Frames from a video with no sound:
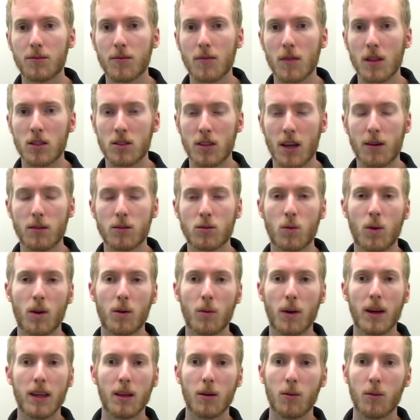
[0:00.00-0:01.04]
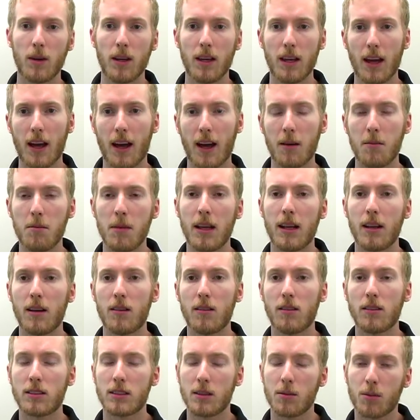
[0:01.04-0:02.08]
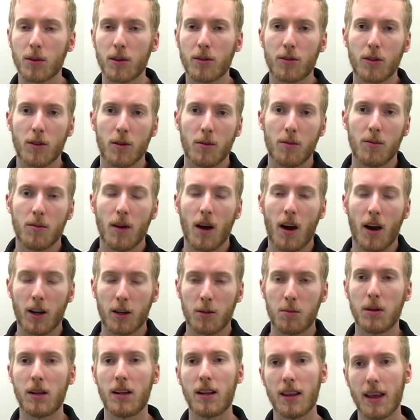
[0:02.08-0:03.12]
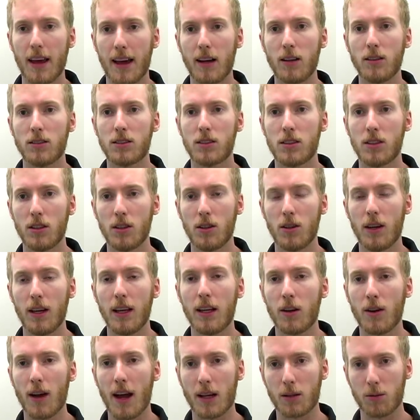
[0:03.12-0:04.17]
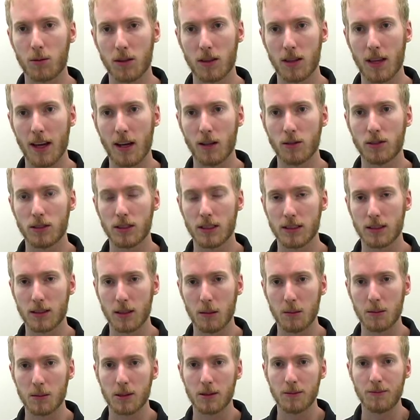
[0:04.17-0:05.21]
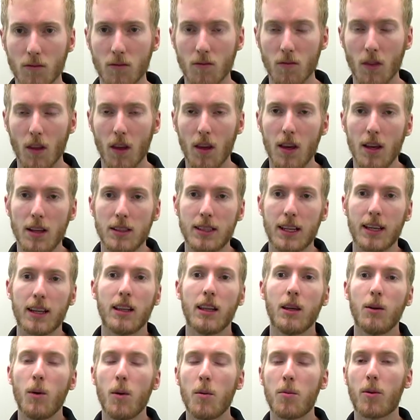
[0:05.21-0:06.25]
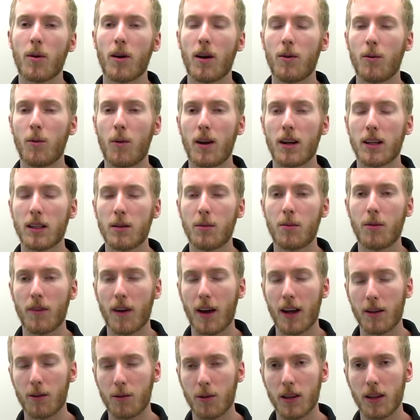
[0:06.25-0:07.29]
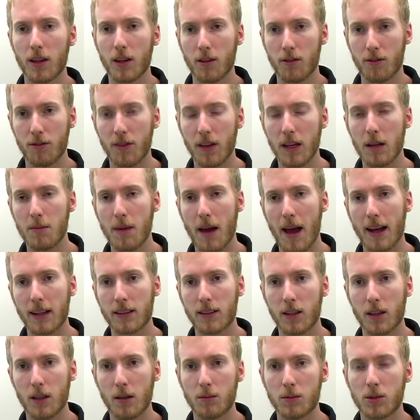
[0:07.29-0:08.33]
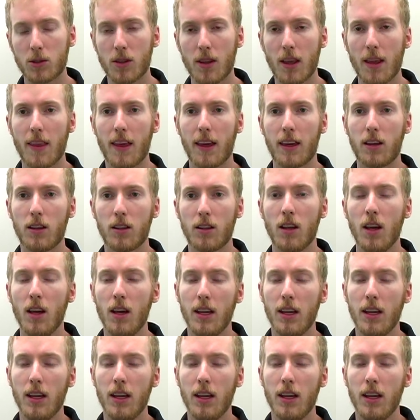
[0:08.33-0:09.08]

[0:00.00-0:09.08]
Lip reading: So that was one way that we made it simpler for the occupant of the house to interact with the house systems. Secondly, we wanted to provide really good feedback to them so that they could